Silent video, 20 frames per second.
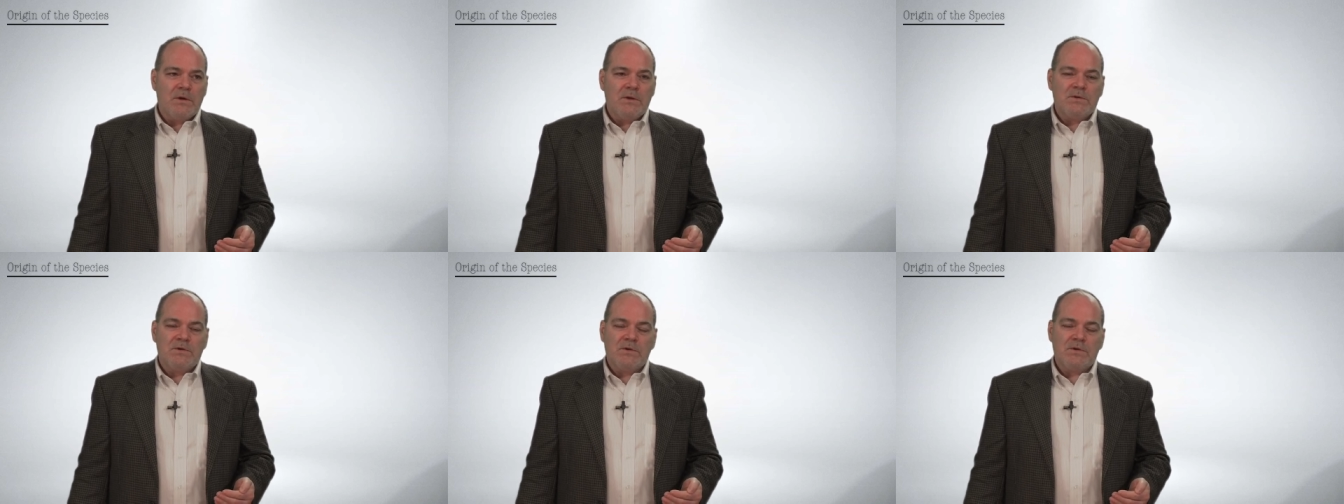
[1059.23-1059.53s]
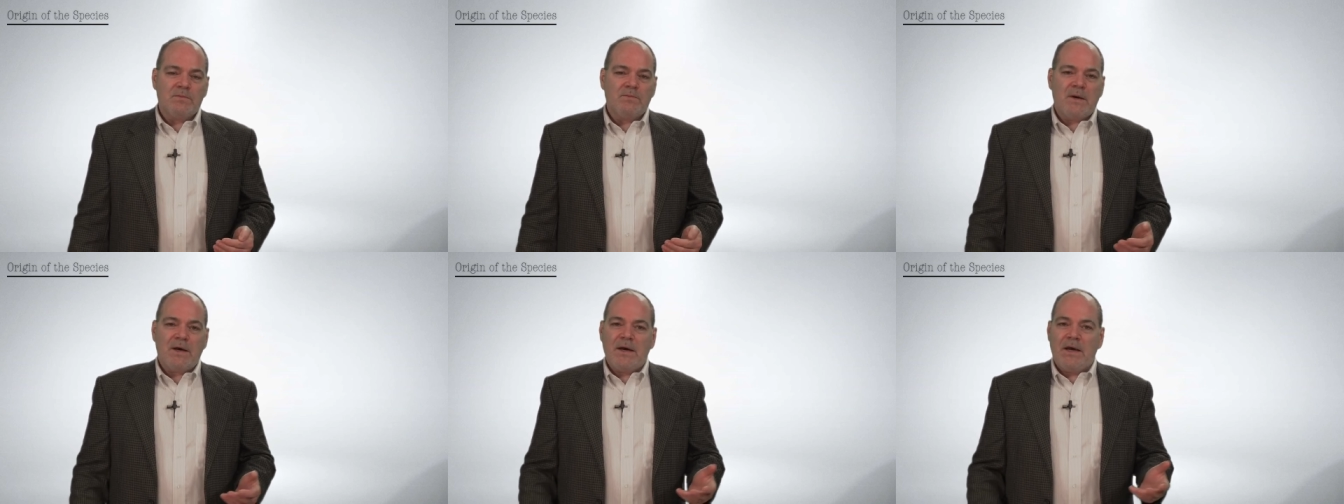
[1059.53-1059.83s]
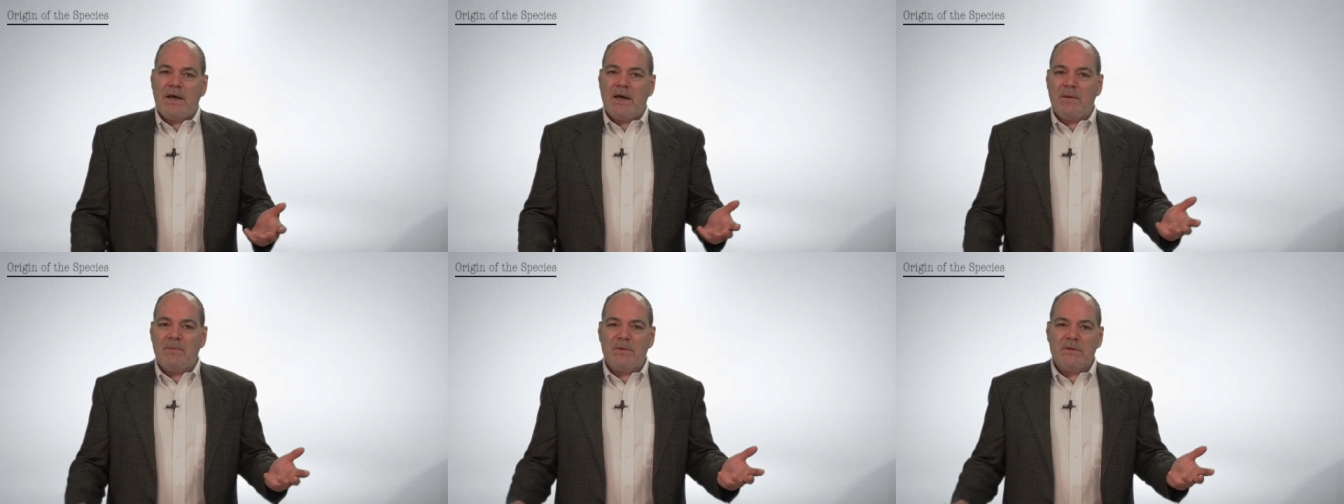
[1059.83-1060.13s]
just by
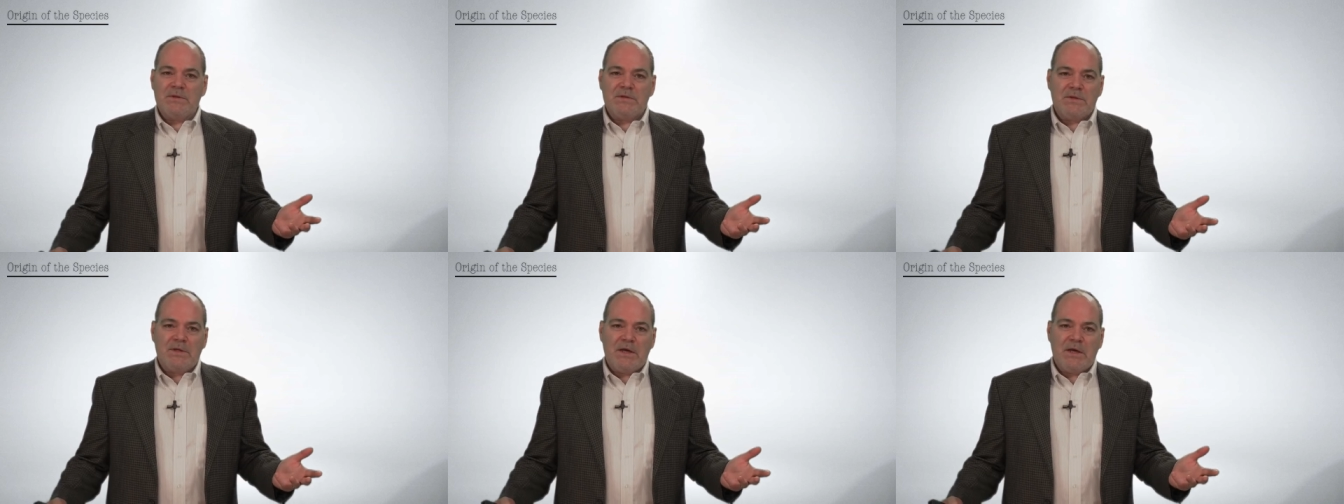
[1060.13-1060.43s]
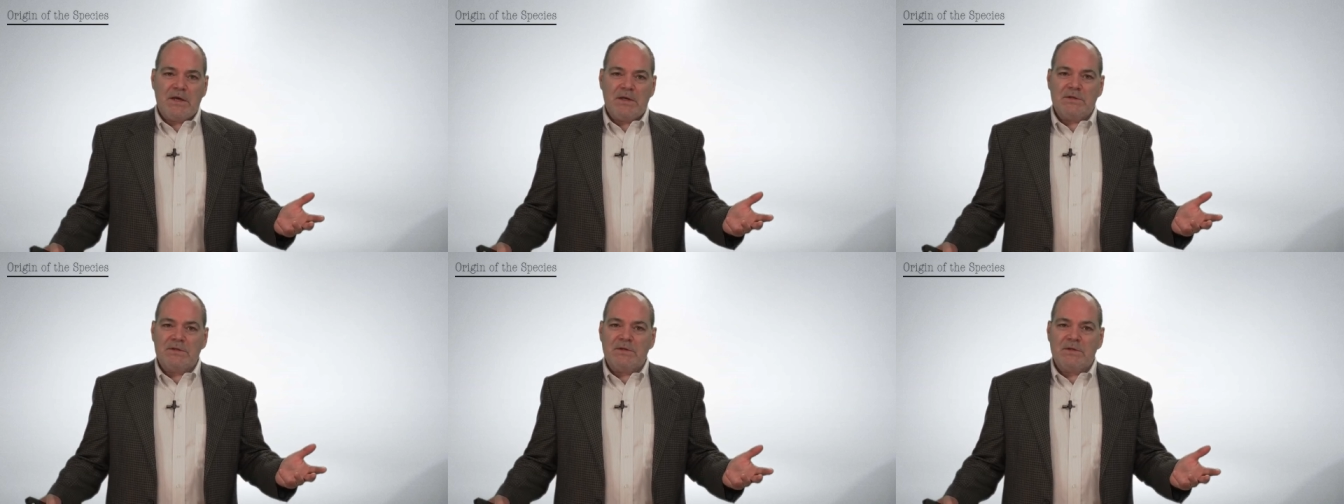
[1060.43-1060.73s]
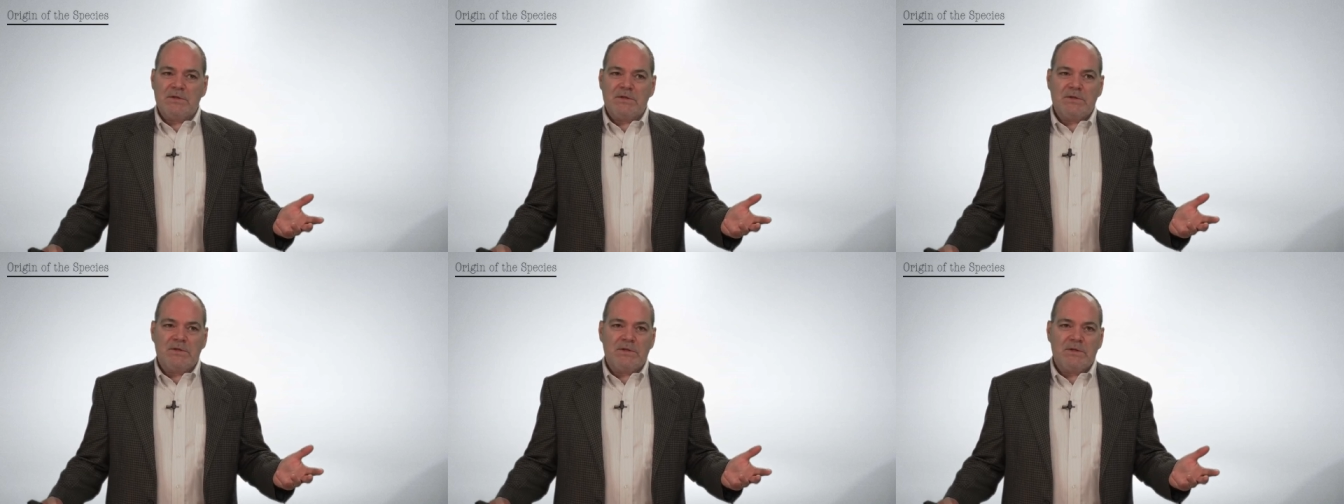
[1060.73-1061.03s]
happenstance
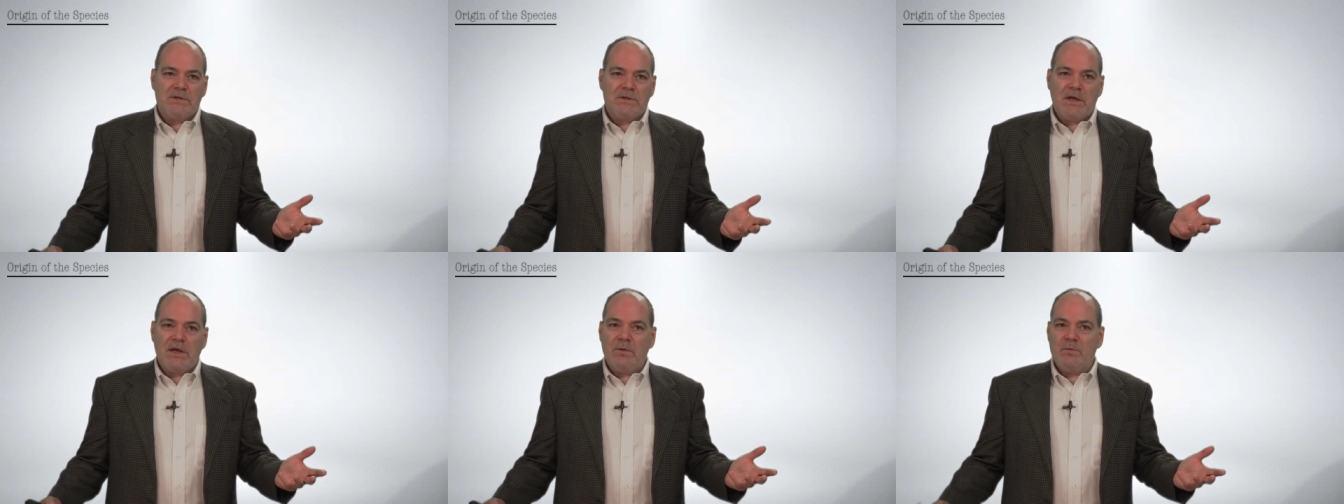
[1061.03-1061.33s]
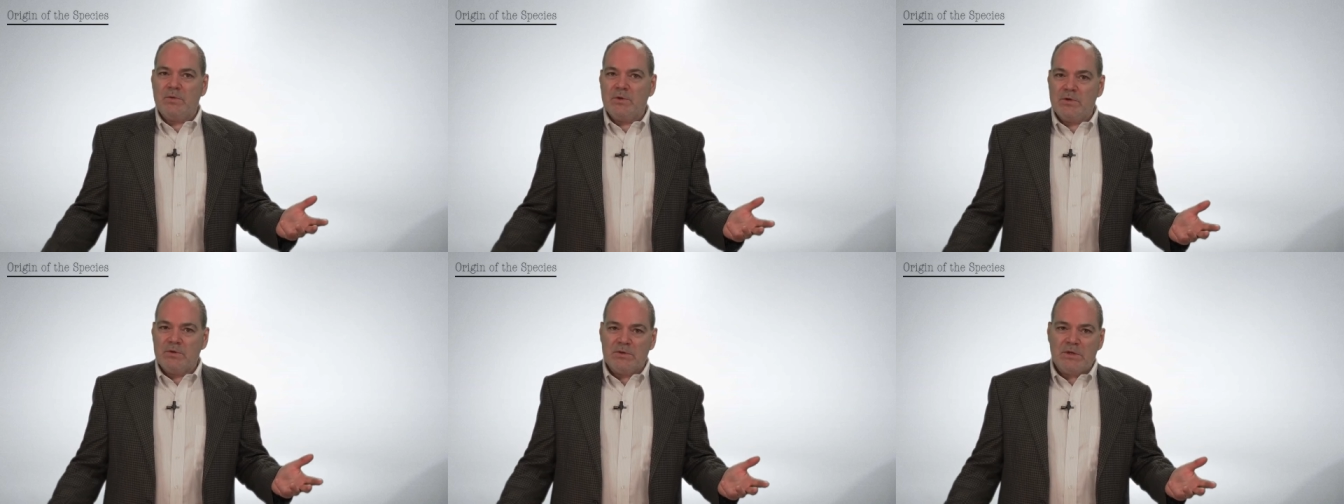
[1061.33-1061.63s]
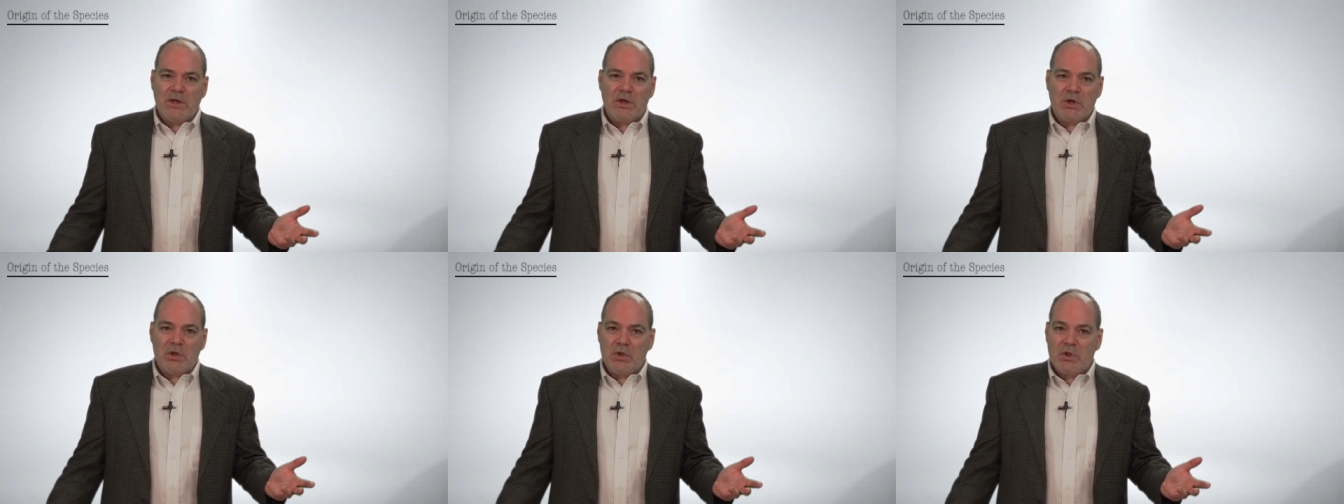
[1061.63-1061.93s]
and says, hey, will you
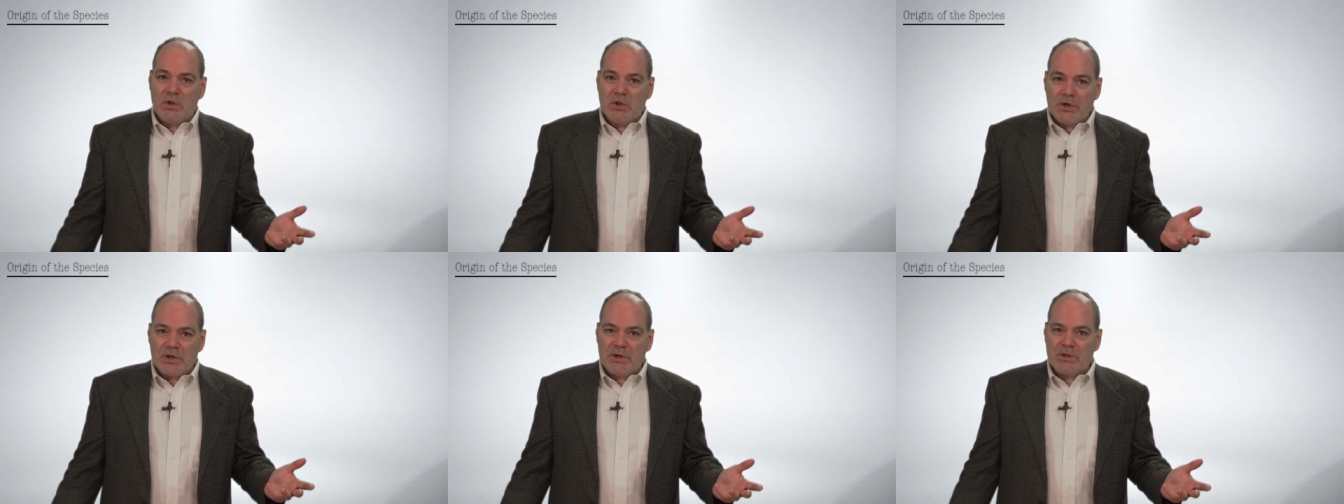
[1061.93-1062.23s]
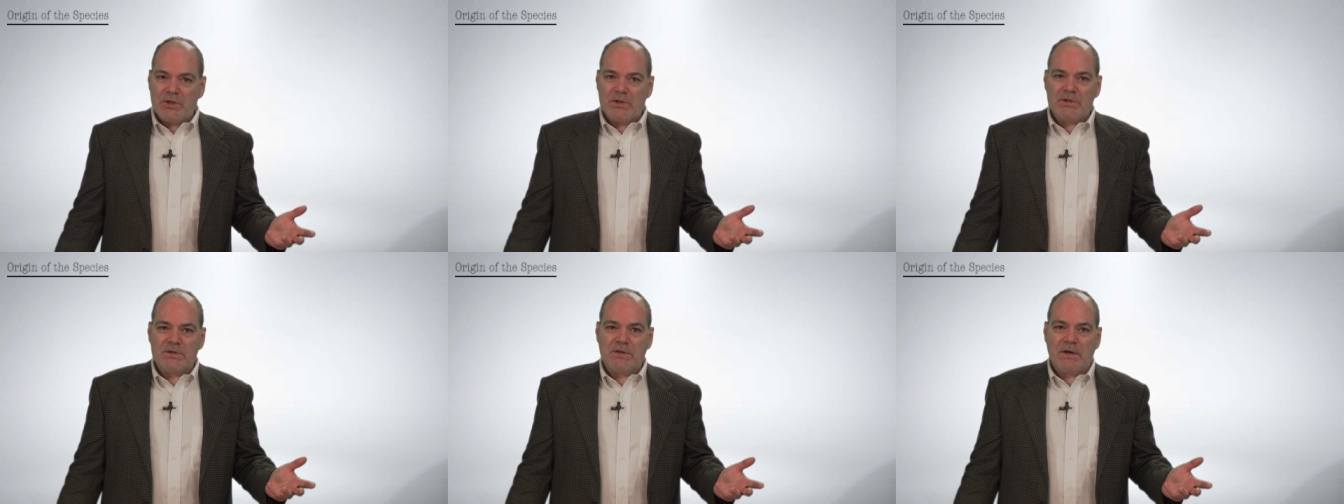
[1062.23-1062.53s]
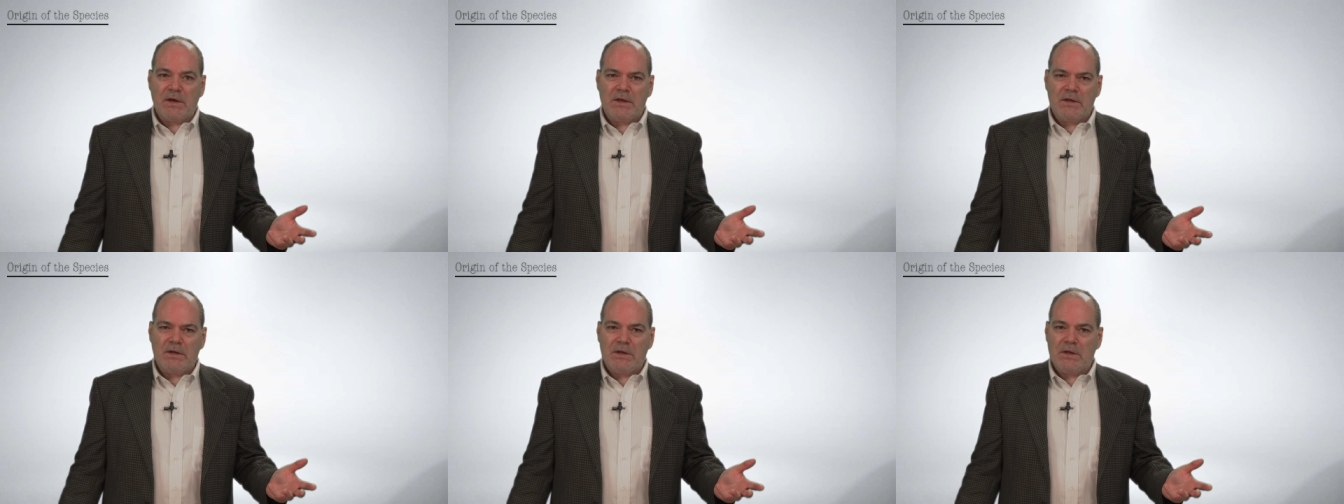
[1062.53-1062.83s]
take a look at this
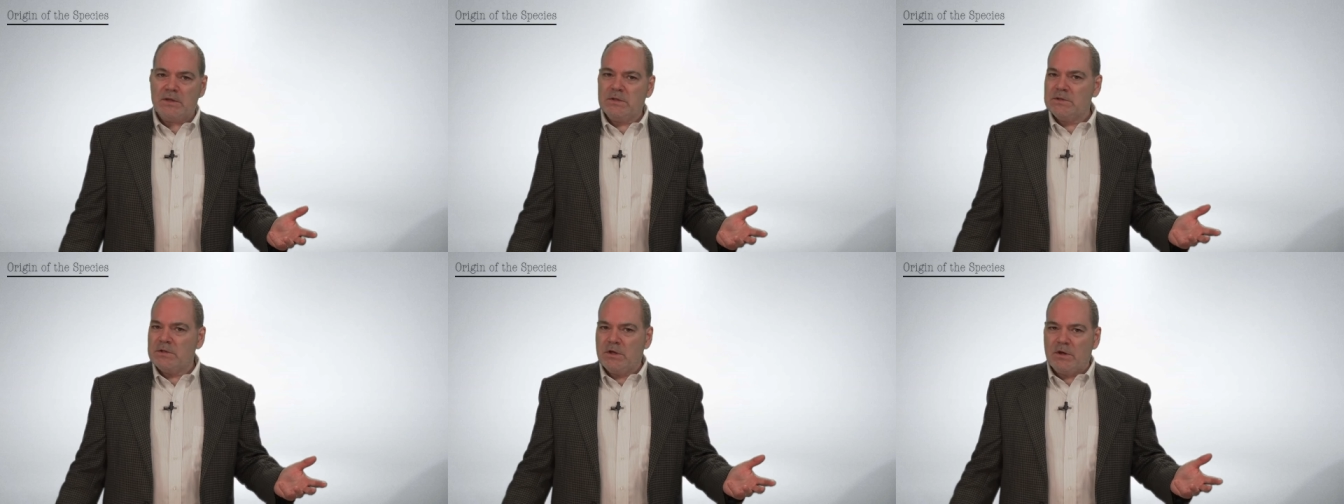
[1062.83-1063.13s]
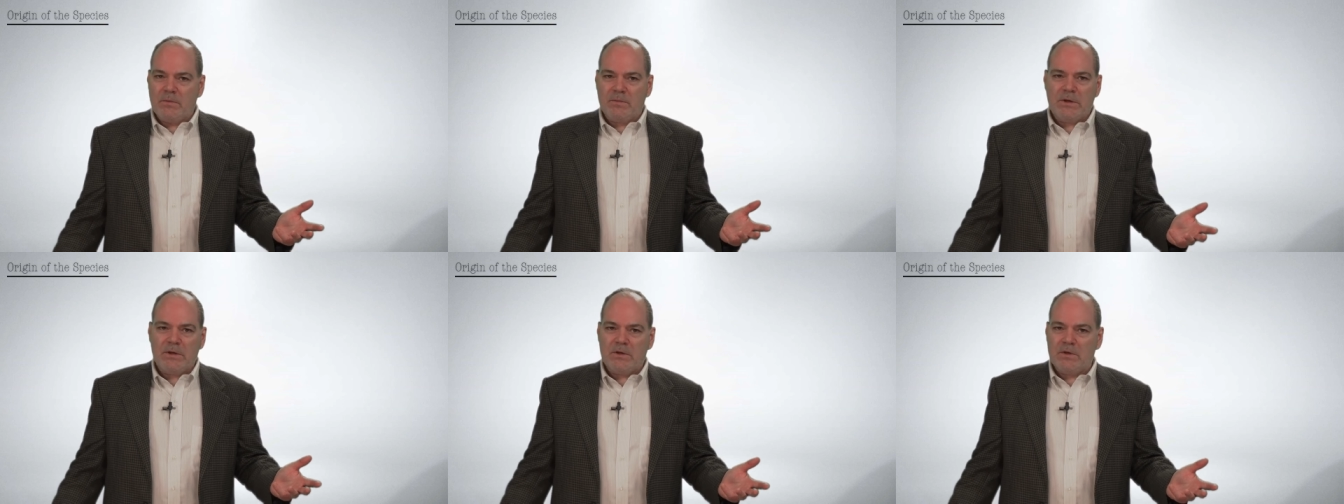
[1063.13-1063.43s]
idea and tell me,